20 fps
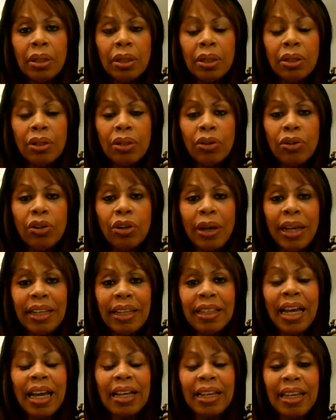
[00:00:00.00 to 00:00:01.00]
you know, in
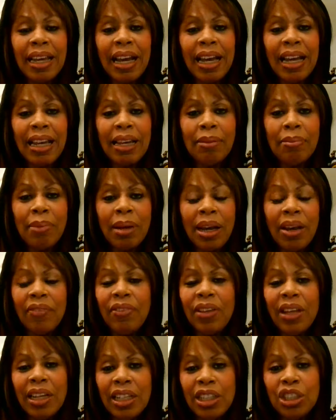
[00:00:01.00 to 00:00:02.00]
that game, and
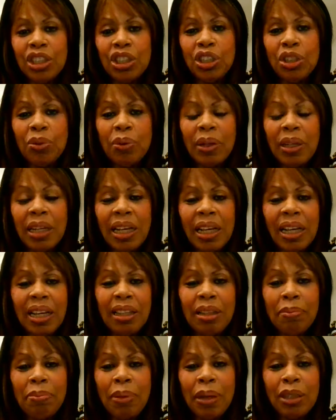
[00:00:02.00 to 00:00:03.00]
then he's doing it in
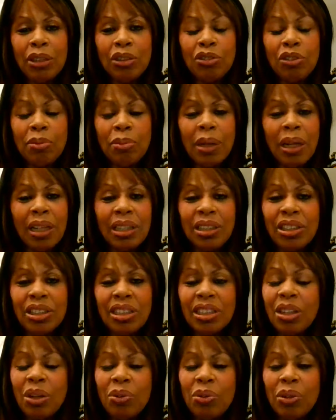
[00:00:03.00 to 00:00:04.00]
the bedroom. And I
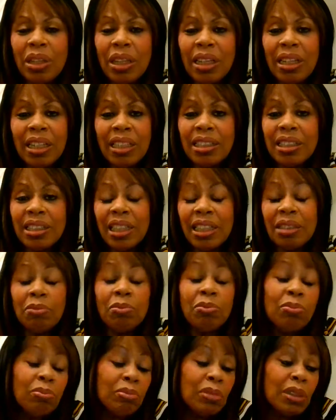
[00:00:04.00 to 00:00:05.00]
just don't think it's ne-
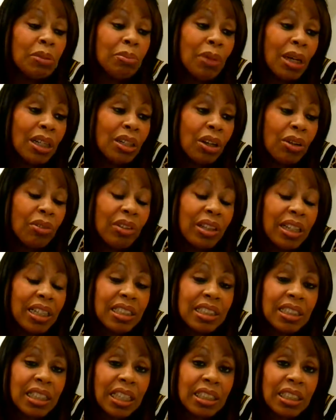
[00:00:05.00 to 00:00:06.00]
I don't think
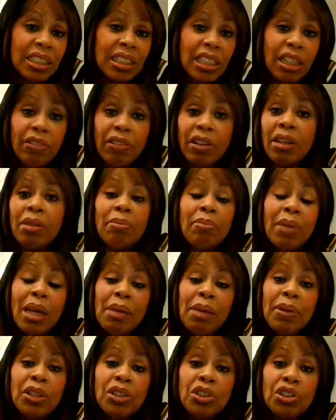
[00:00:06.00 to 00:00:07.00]
it's necessary. Maybe
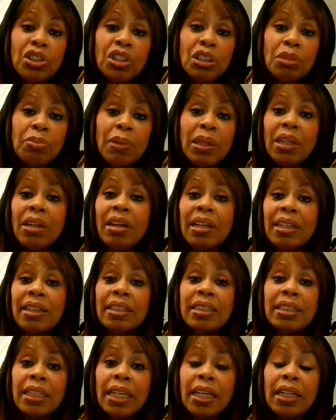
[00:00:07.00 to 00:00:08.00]
it's just me, like
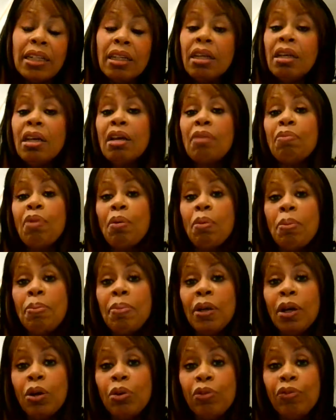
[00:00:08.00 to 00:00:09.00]
I said,
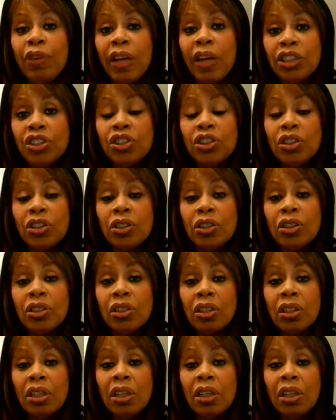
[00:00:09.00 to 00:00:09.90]
probably old fashioned.